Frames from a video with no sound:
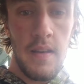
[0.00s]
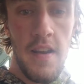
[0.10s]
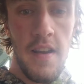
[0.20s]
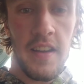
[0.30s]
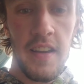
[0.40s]

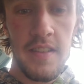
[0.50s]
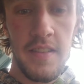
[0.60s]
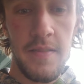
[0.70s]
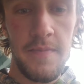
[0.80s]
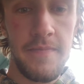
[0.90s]
Alright
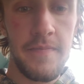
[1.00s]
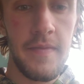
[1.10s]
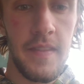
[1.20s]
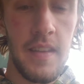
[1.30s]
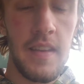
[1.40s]
guys,
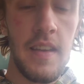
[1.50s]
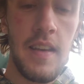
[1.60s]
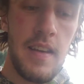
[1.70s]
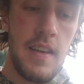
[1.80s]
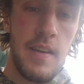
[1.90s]

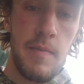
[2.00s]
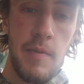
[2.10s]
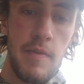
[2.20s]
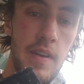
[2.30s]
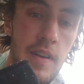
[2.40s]
I'm going to
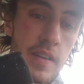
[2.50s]
be running